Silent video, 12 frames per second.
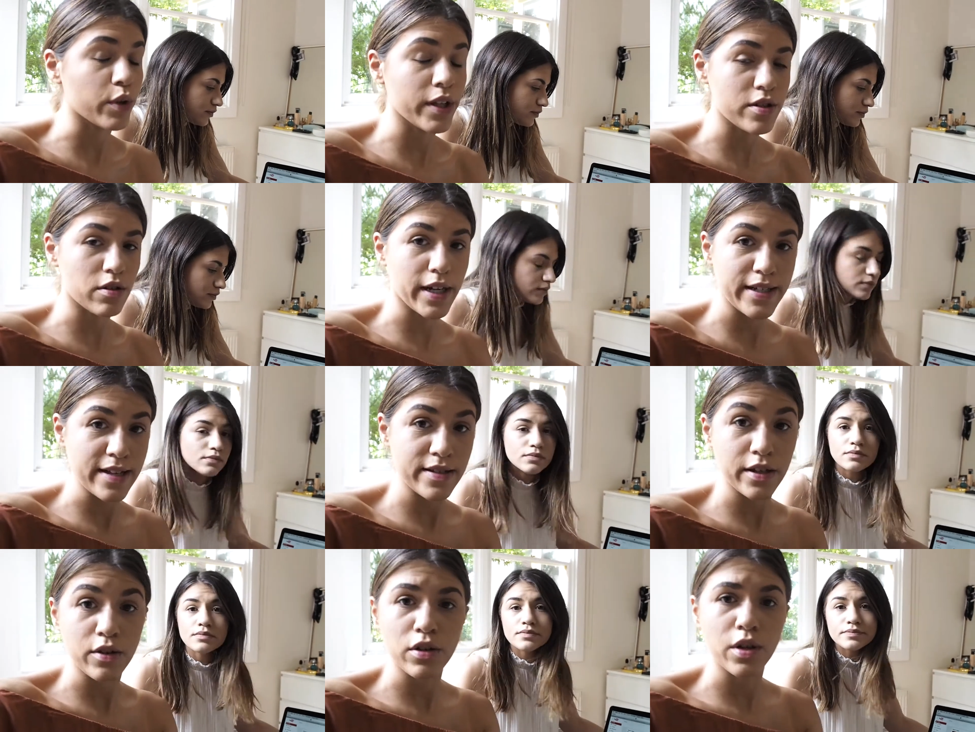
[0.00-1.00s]
Speaker 1: really strong
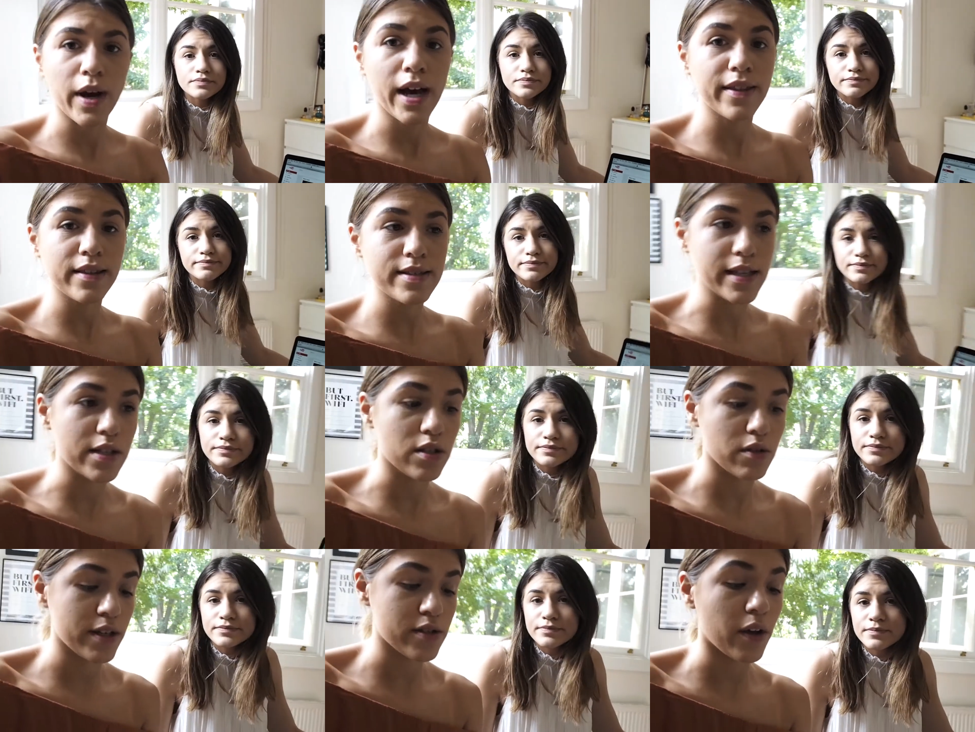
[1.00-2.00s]
identity in who you are. I think this
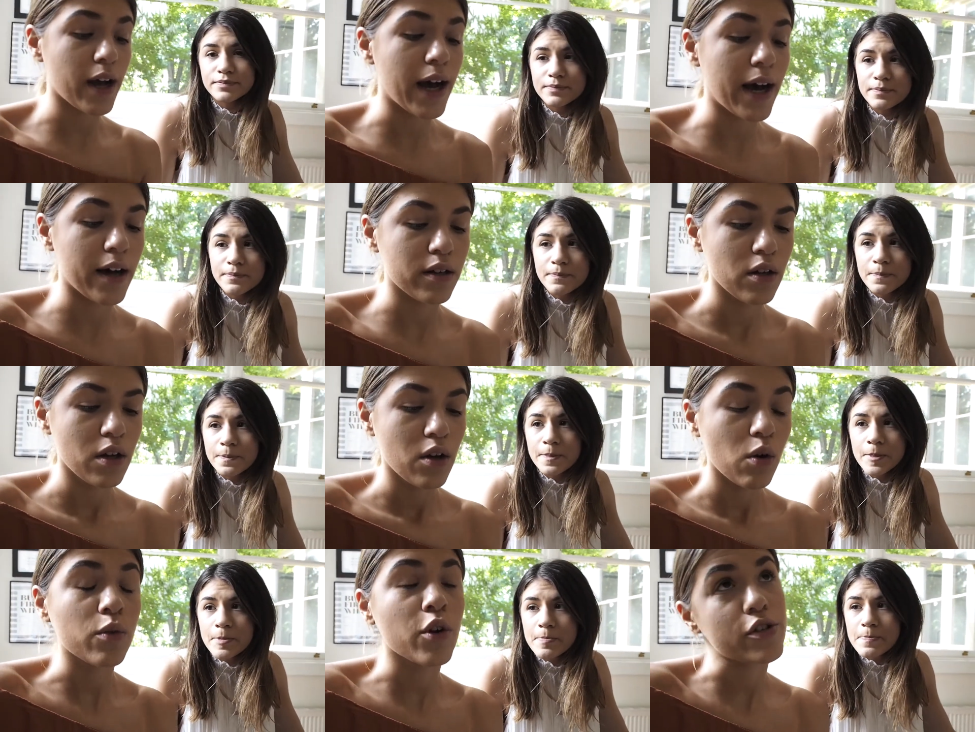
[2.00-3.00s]
industry is so hard,
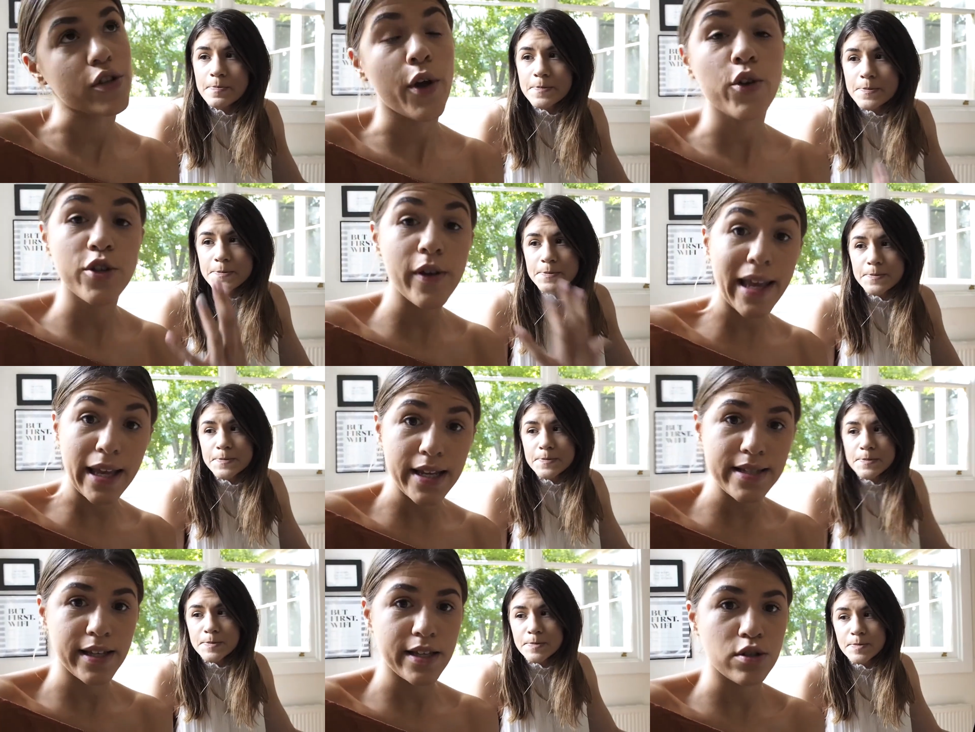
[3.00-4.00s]
or no, so
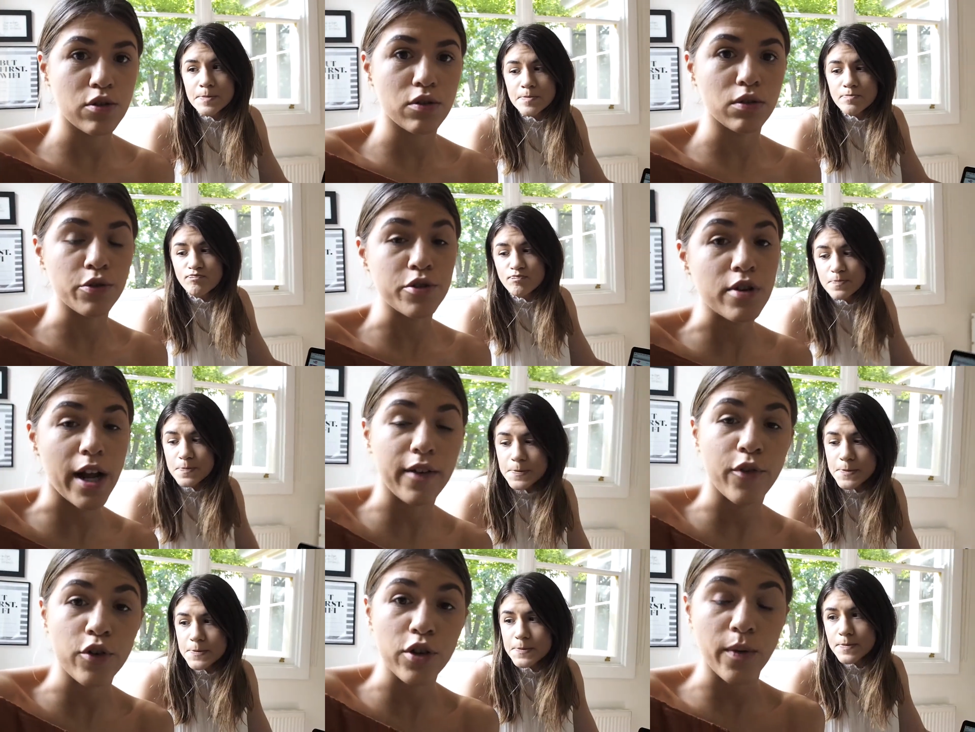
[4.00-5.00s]
easy to lose track
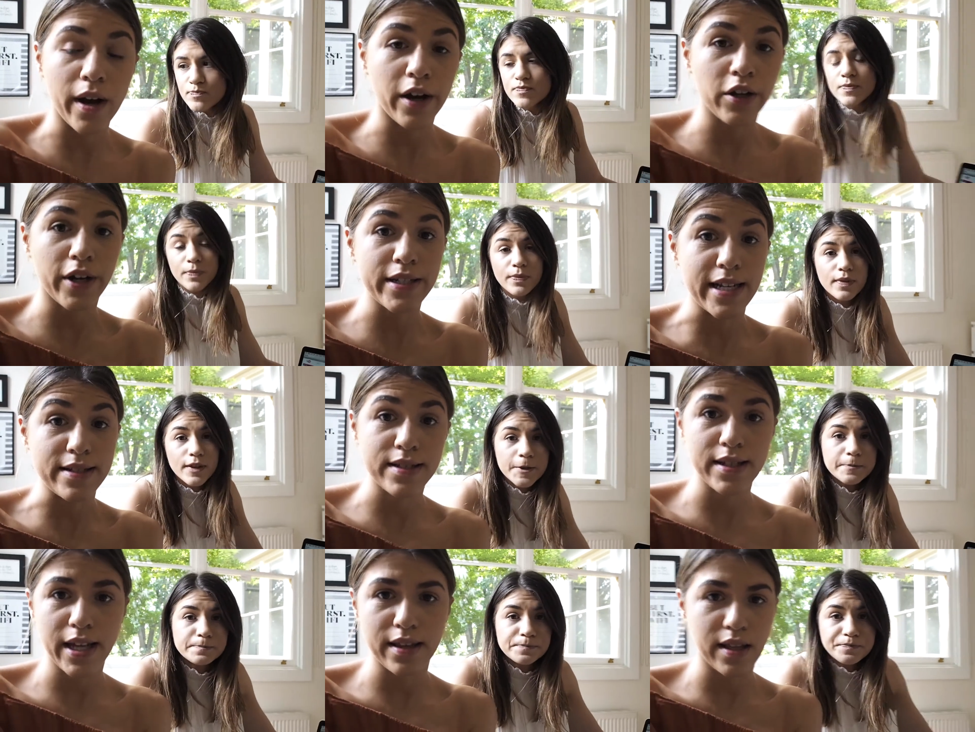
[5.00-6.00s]
of who you are and your
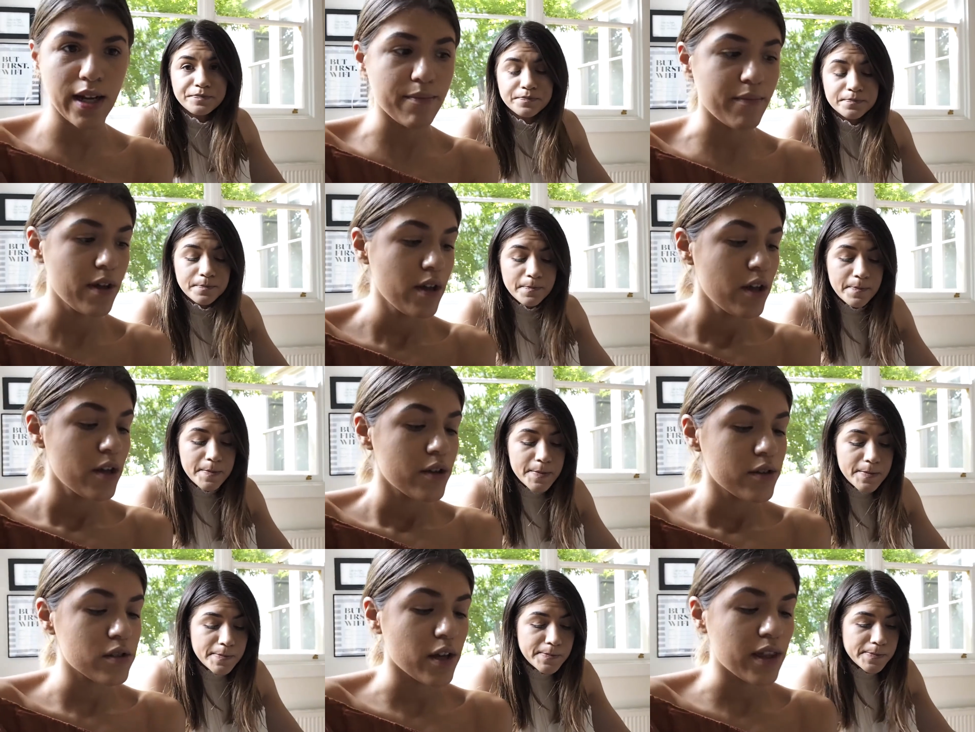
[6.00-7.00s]
identity. And then
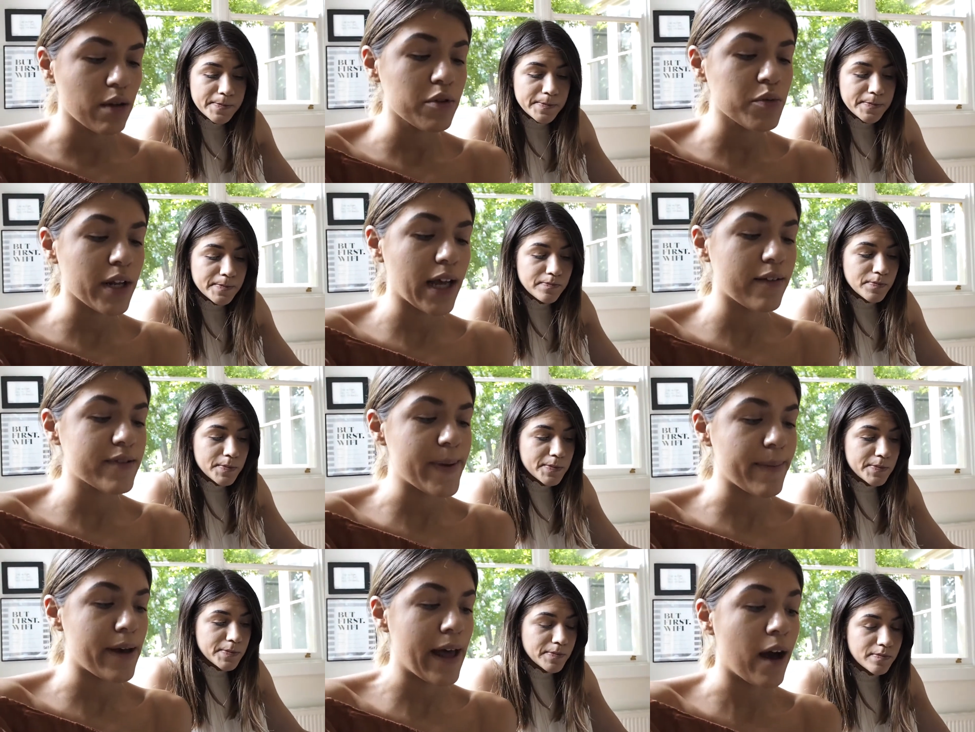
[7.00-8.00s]
so I think we just want to kind of
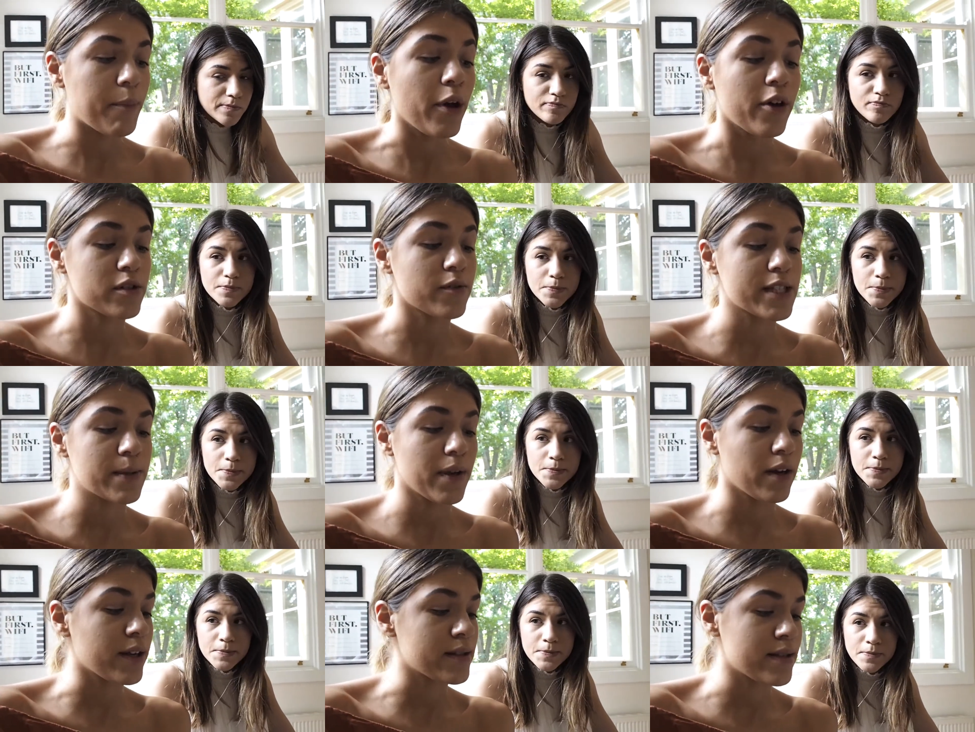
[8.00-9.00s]
speak about our personal
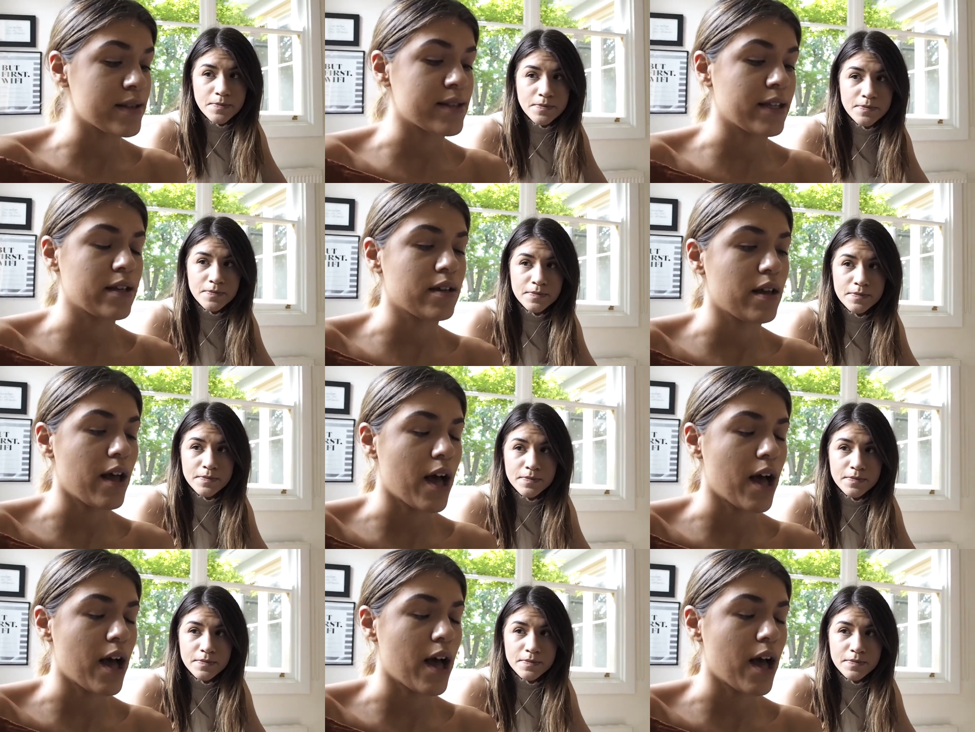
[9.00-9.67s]
experiences and